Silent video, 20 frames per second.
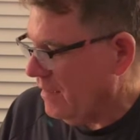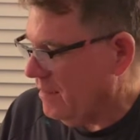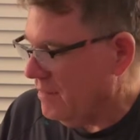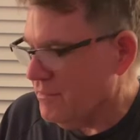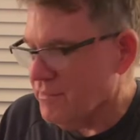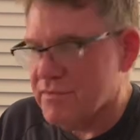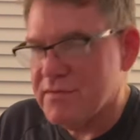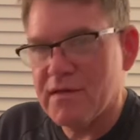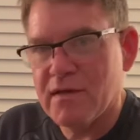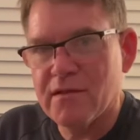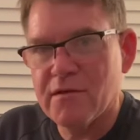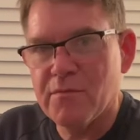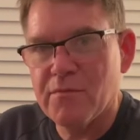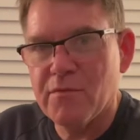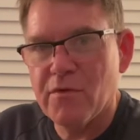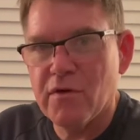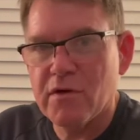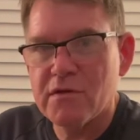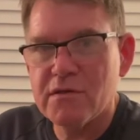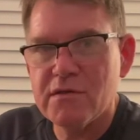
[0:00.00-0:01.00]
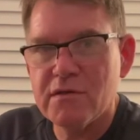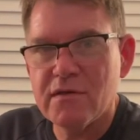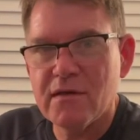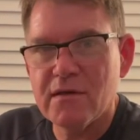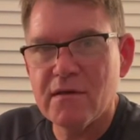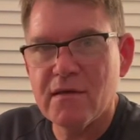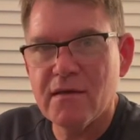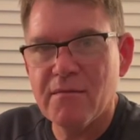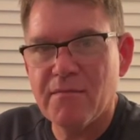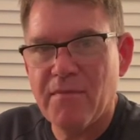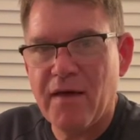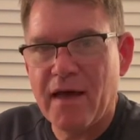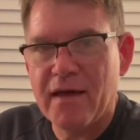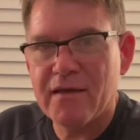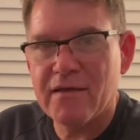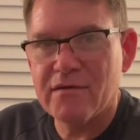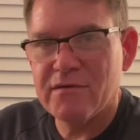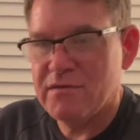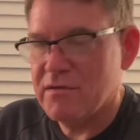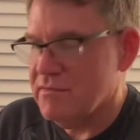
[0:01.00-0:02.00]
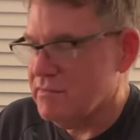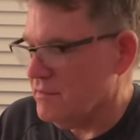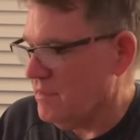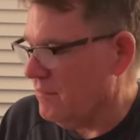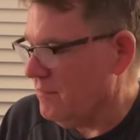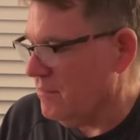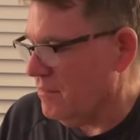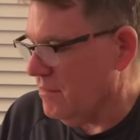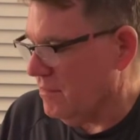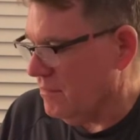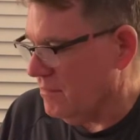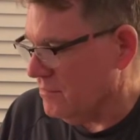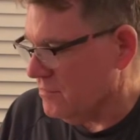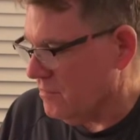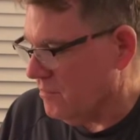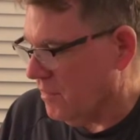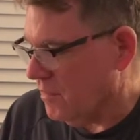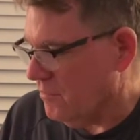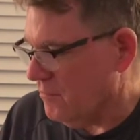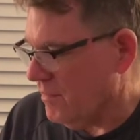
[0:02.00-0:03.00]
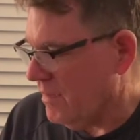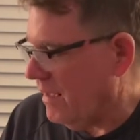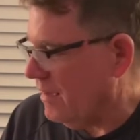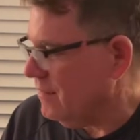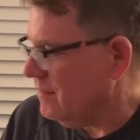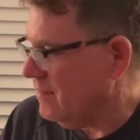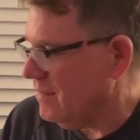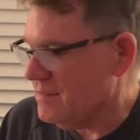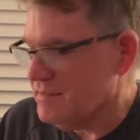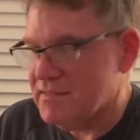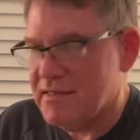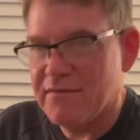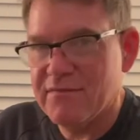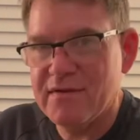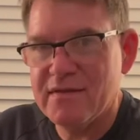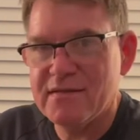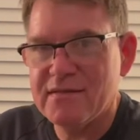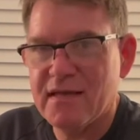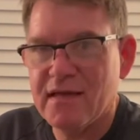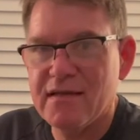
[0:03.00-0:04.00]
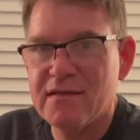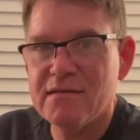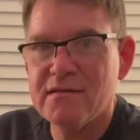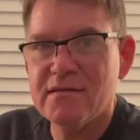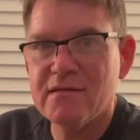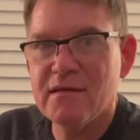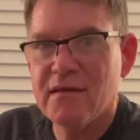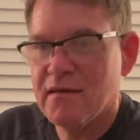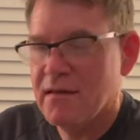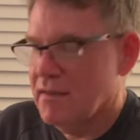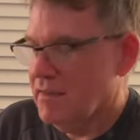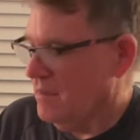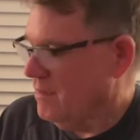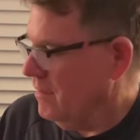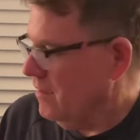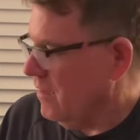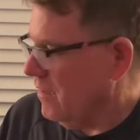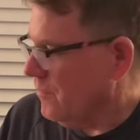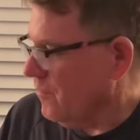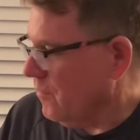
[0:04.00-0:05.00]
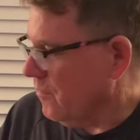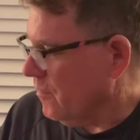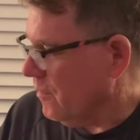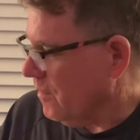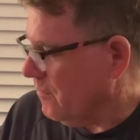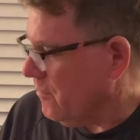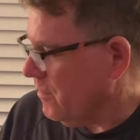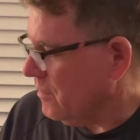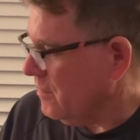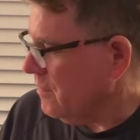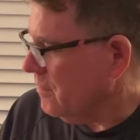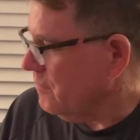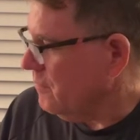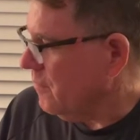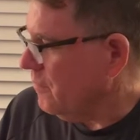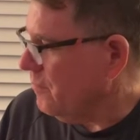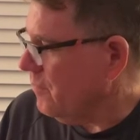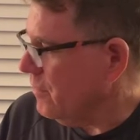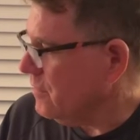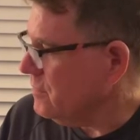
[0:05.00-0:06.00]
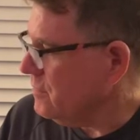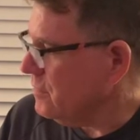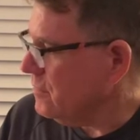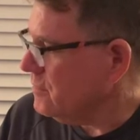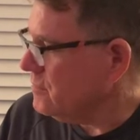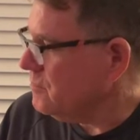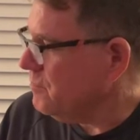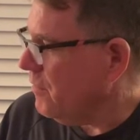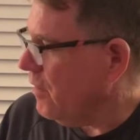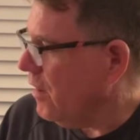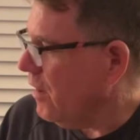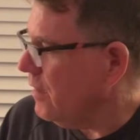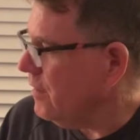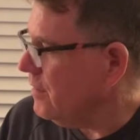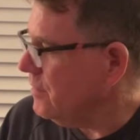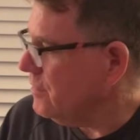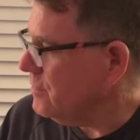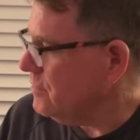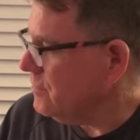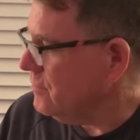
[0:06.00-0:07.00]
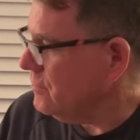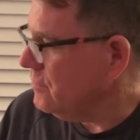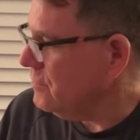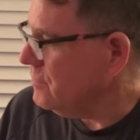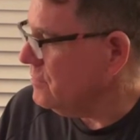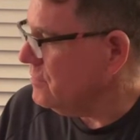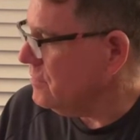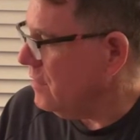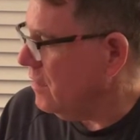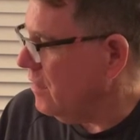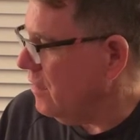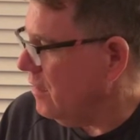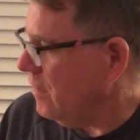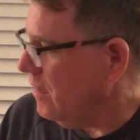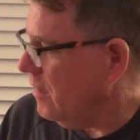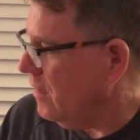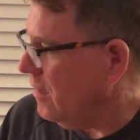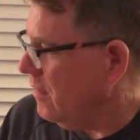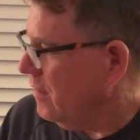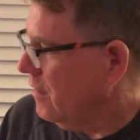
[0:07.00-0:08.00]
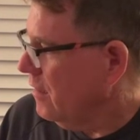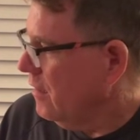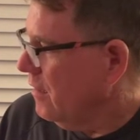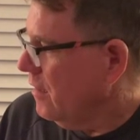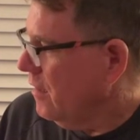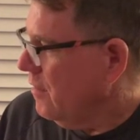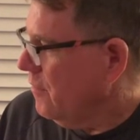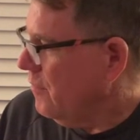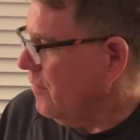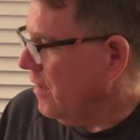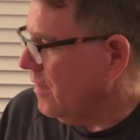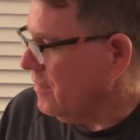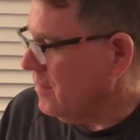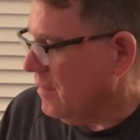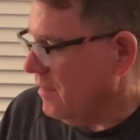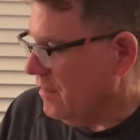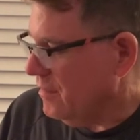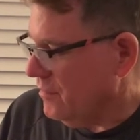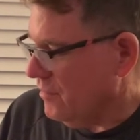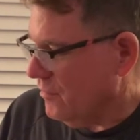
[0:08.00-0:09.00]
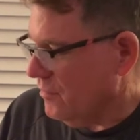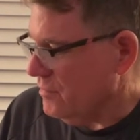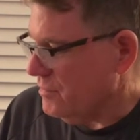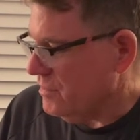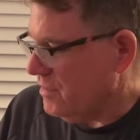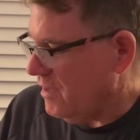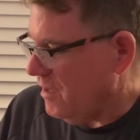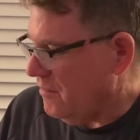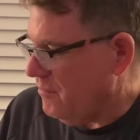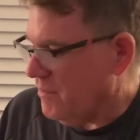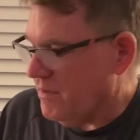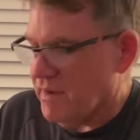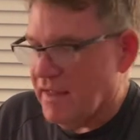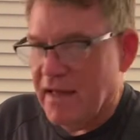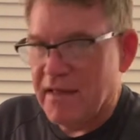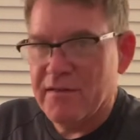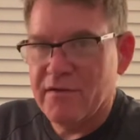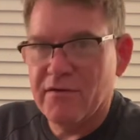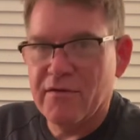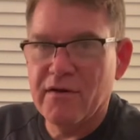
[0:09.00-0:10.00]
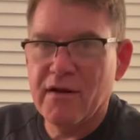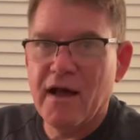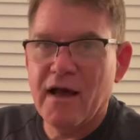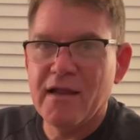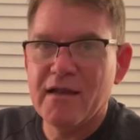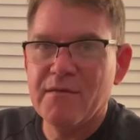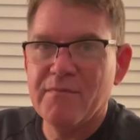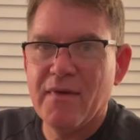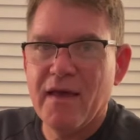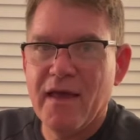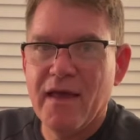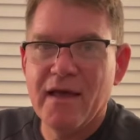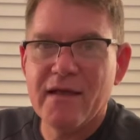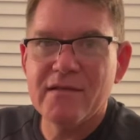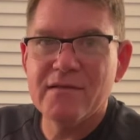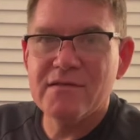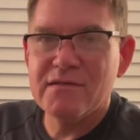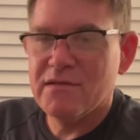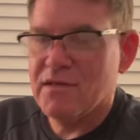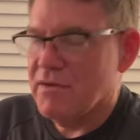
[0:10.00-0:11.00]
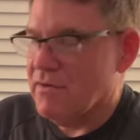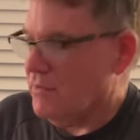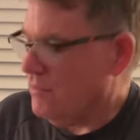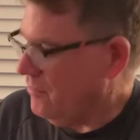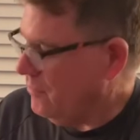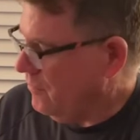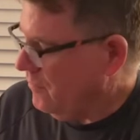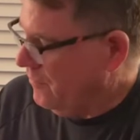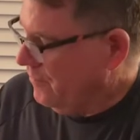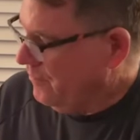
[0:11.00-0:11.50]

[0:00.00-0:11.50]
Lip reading: clearance on their books. You could get back issues. They would clearance them all the way down to like 70 cents. I remember I picked up a bunch of the Spawn issues back then, dirt cheap, and now they're in high demand. So